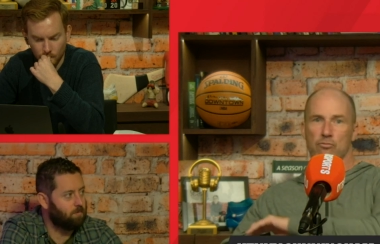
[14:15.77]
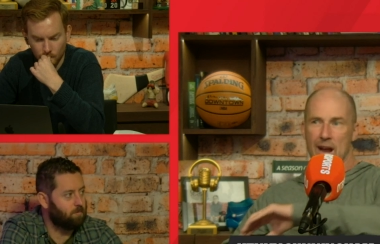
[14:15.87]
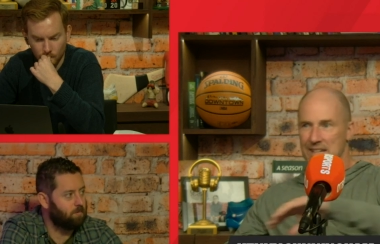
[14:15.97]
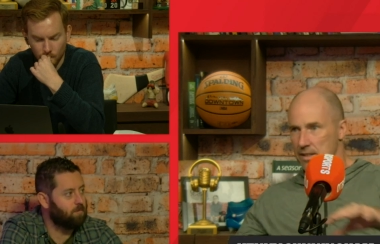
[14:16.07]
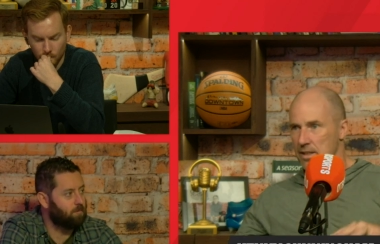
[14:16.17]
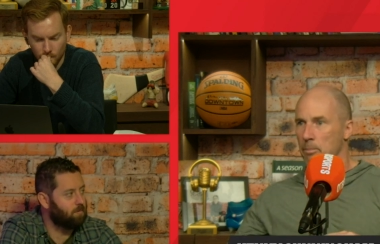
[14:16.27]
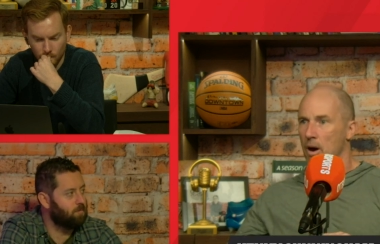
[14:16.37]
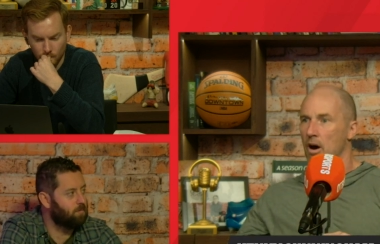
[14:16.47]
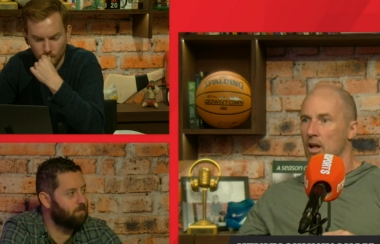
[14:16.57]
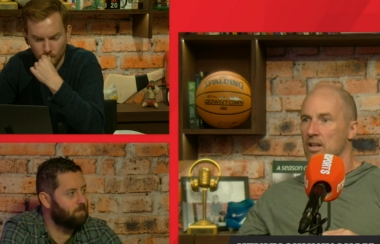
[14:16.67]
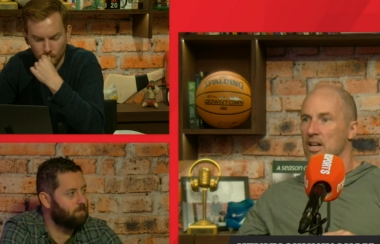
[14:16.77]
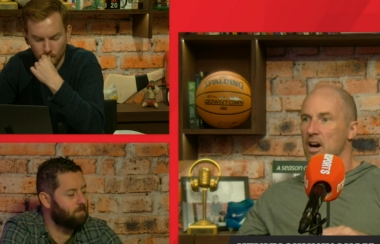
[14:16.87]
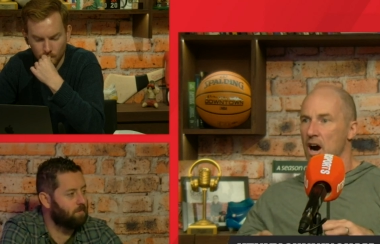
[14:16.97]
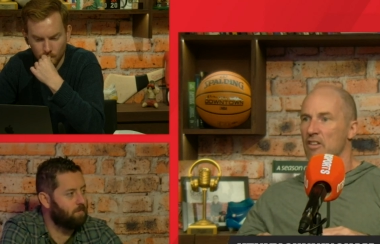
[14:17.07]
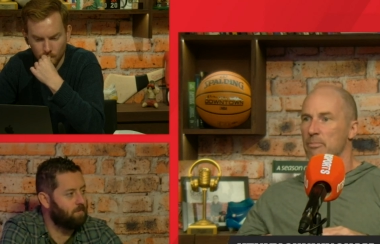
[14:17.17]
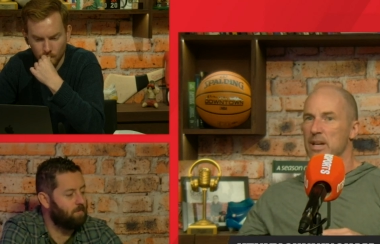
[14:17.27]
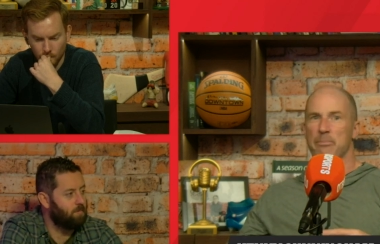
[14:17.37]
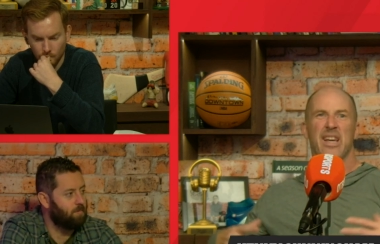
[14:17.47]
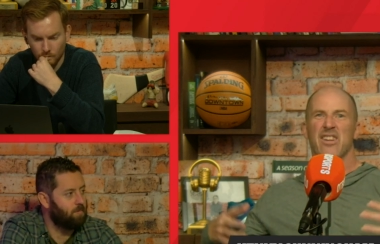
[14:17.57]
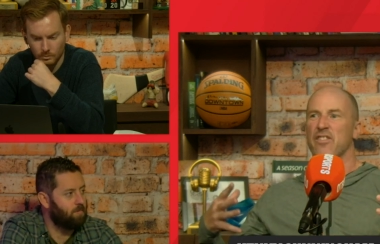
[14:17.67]
Speaker 1: wrestle the ball off,
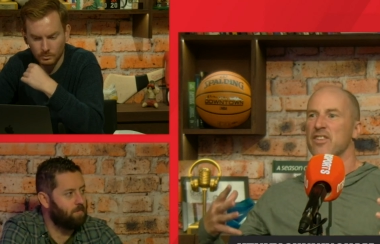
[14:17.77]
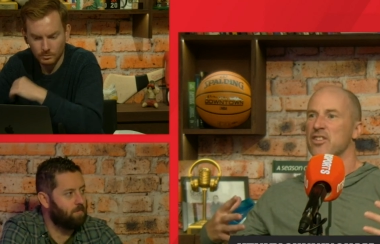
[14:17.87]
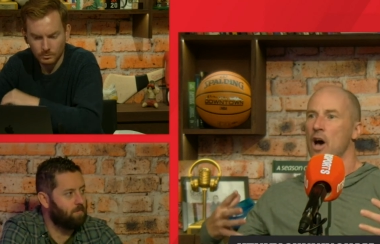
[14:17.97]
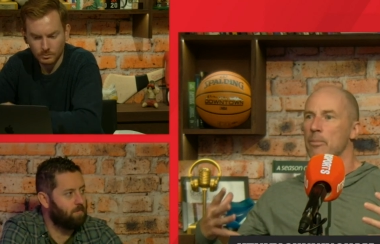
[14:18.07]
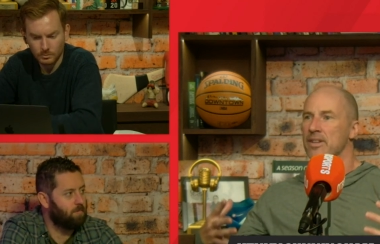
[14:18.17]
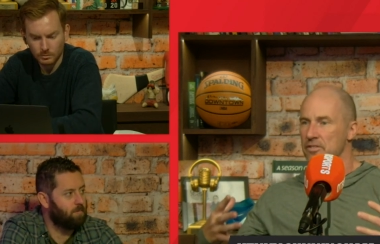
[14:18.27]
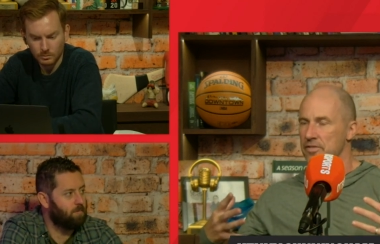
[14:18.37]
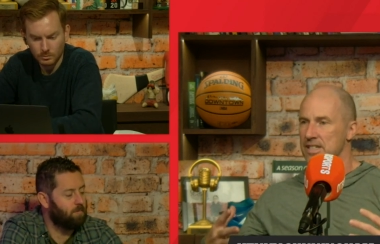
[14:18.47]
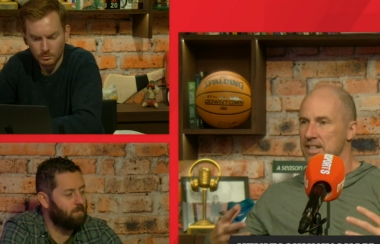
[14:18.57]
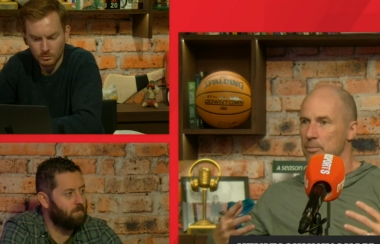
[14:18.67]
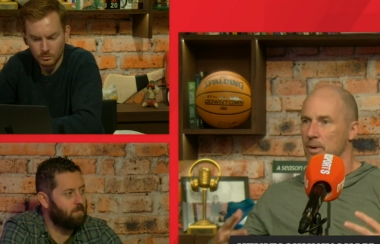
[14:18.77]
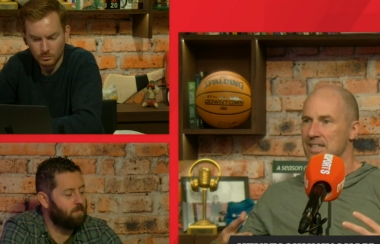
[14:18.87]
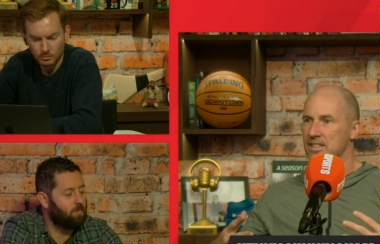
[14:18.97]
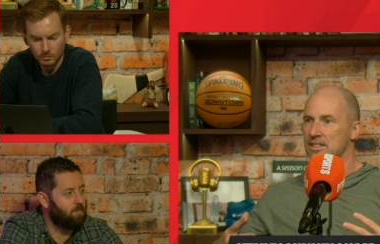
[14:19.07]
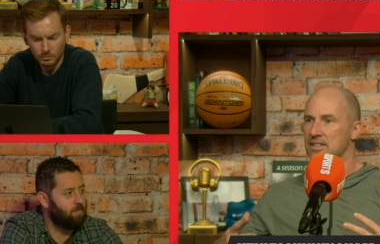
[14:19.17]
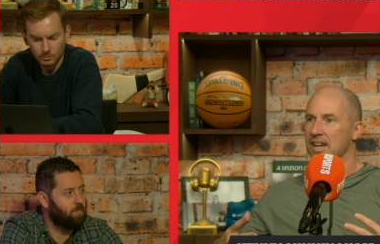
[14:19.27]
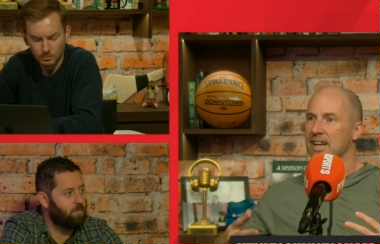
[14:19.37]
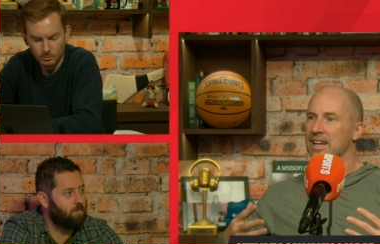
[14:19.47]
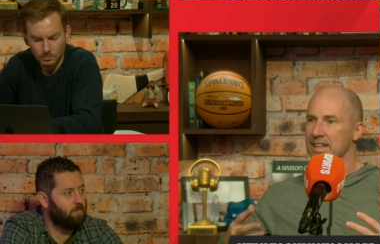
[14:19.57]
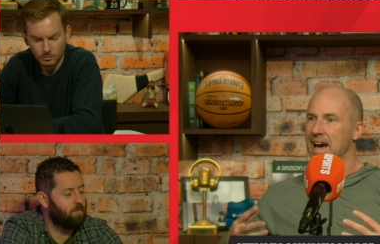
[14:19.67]
be a dominant physical presence
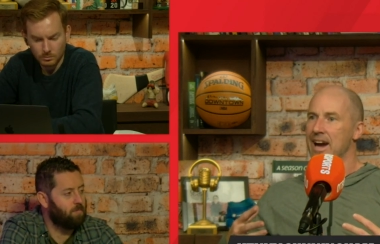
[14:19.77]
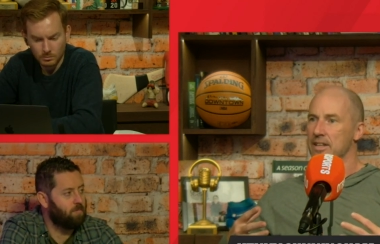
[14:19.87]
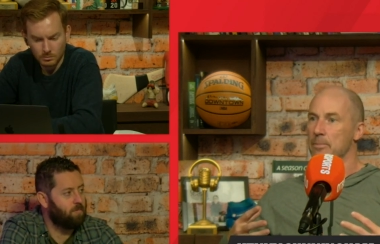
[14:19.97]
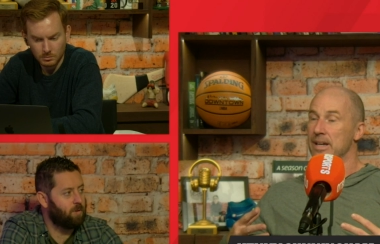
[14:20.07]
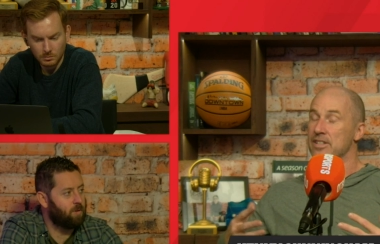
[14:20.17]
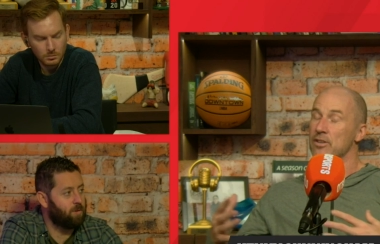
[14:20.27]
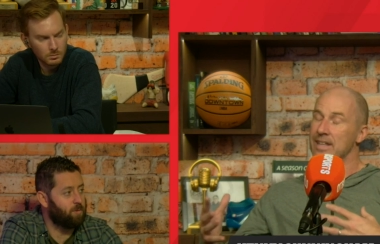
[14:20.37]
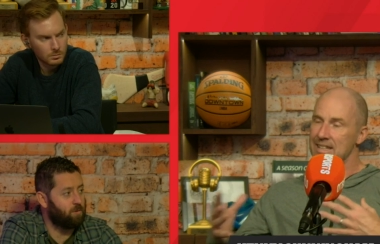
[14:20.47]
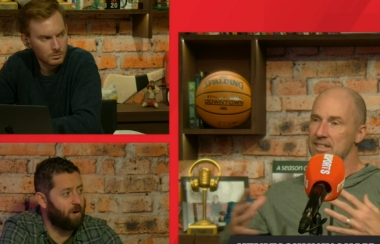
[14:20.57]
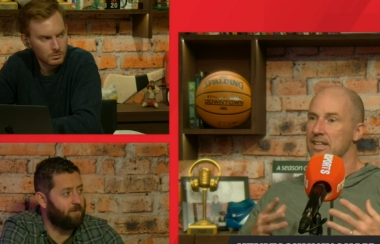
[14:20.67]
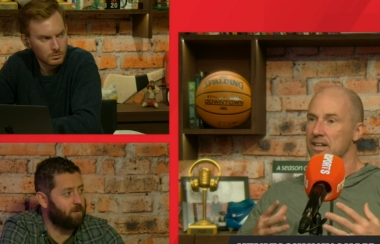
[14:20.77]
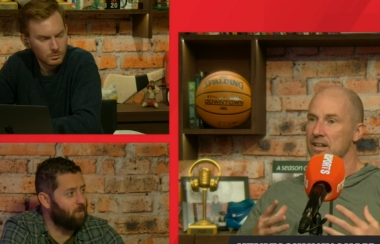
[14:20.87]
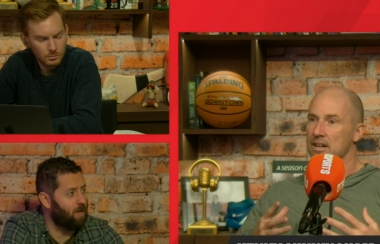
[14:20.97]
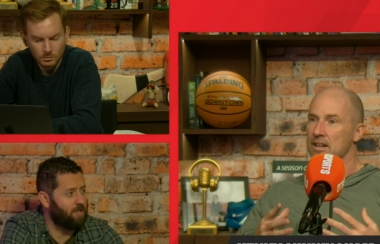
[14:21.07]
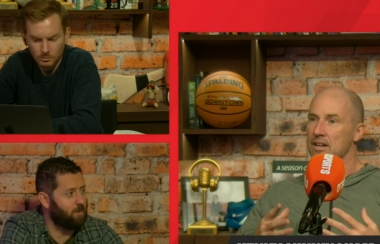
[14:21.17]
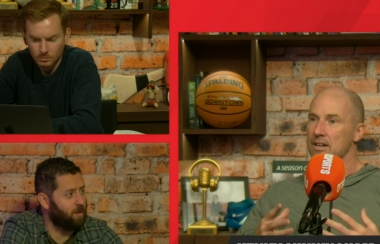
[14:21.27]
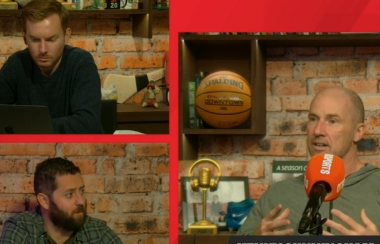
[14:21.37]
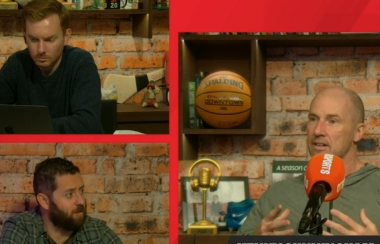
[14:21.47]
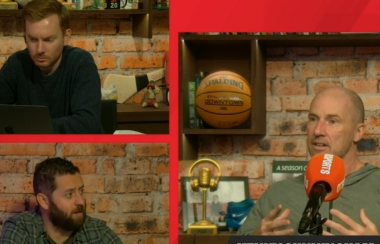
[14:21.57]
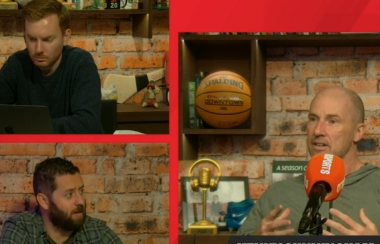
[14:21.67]
in the area of the pitch. So he was great for
Speaker 2: Swansea when he
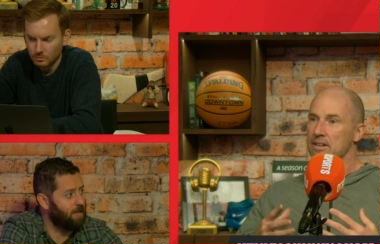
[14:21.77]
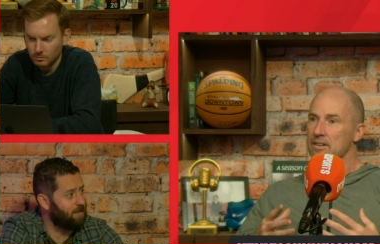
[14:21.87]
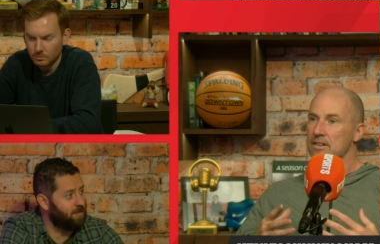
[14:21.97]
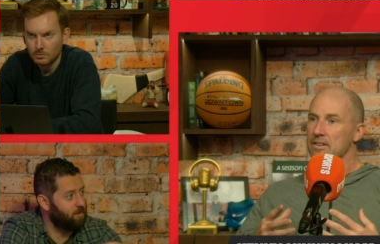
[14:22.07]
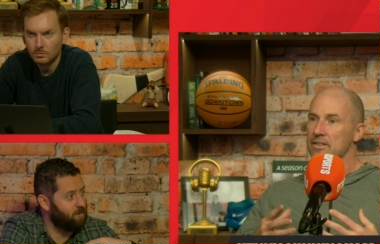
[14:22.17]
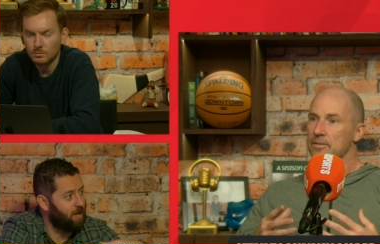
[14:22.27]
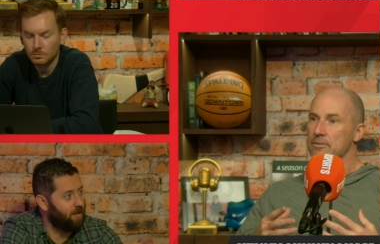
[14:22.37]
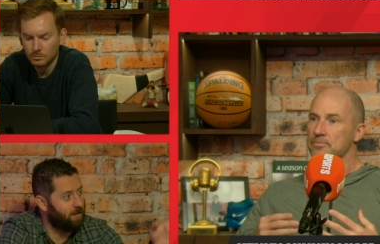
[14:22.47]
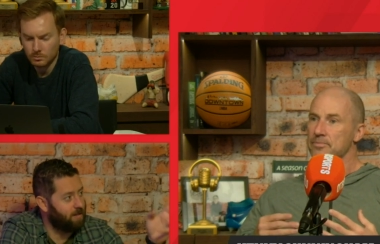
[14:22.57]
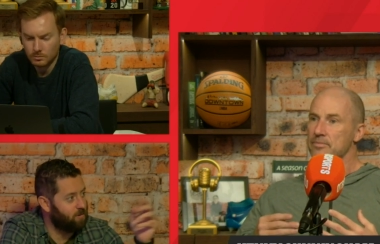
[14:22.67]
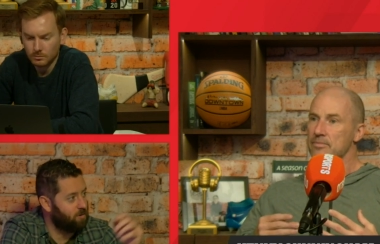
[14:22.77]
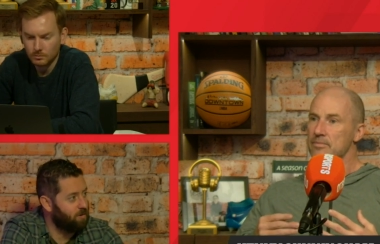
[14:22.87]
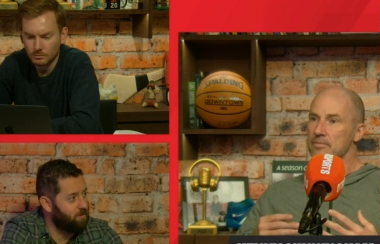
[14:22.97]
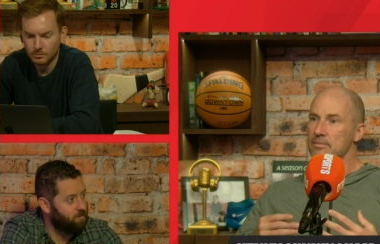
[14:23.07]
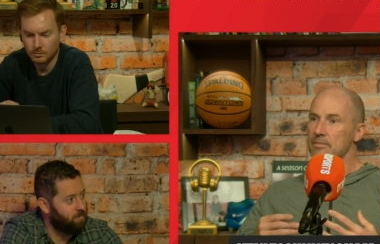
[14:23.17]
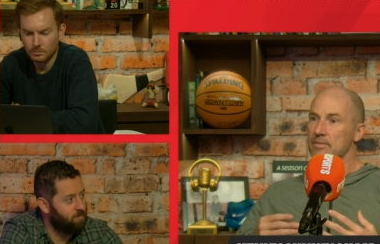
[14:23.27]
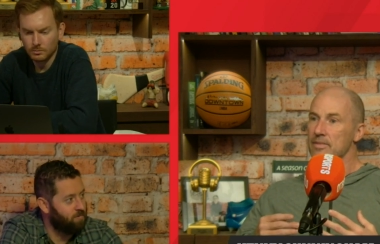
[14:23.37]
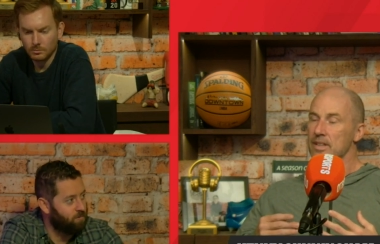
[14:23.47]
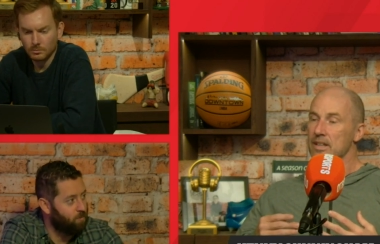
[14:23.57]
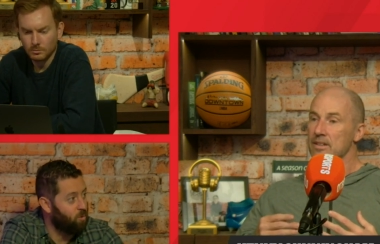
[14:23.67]
went there last season. He was playing in that sort of
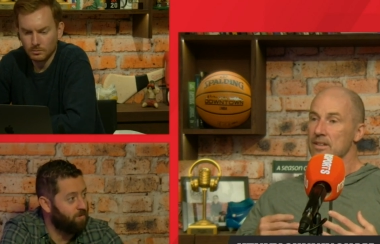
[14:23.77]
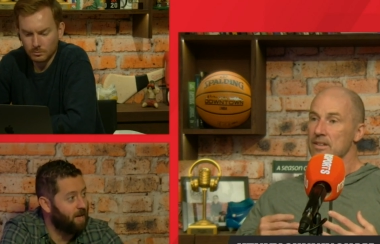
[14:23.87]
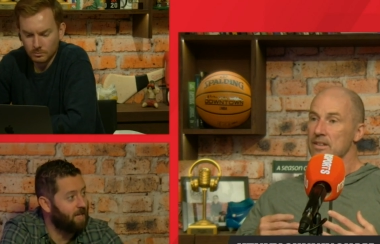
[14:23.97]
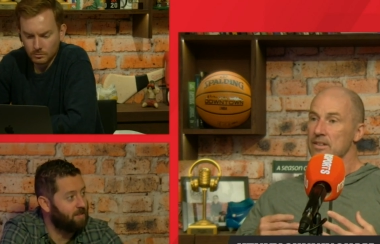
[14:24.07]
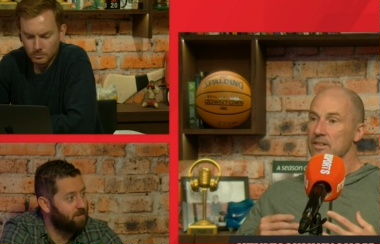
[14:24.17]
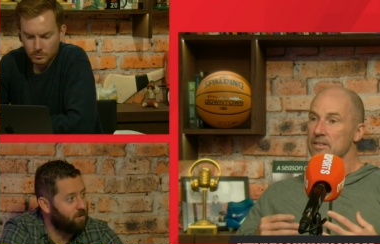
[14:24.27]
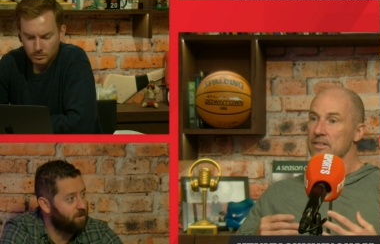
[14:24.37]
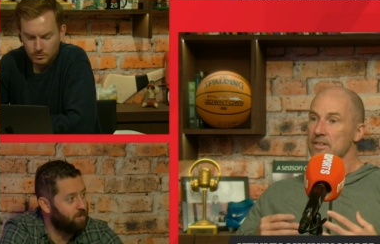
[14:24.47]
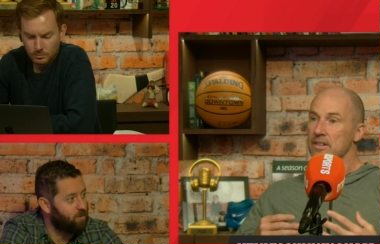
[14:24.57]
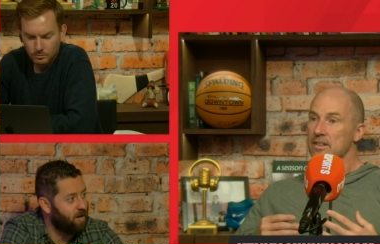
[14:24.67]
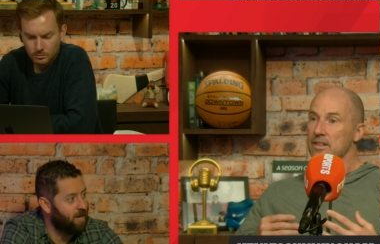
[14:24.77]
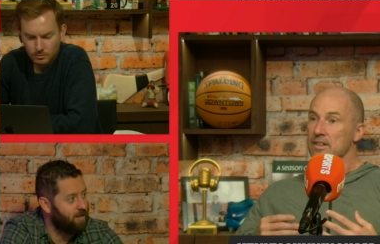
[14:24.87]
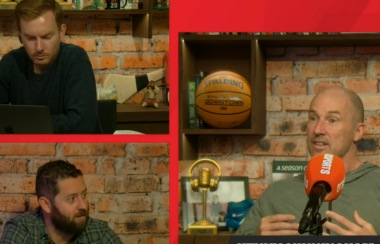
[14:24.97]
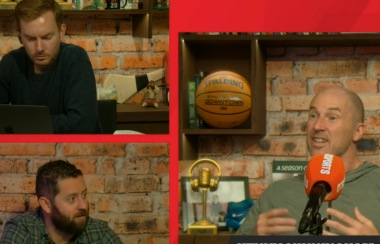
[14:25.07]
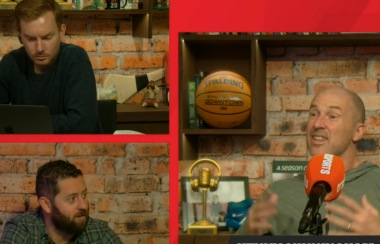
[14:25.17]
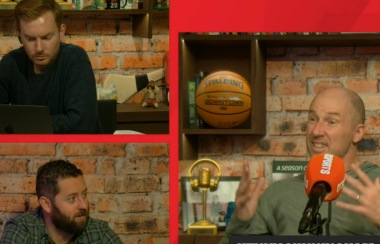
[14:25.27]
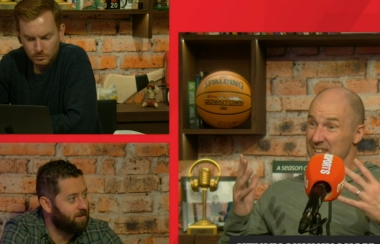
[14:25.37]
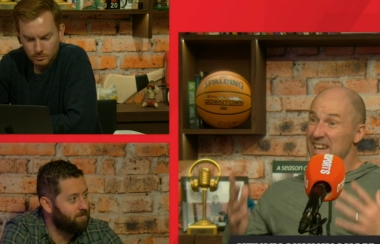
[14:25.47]
more advanced sort of number eight kind of. Yeah,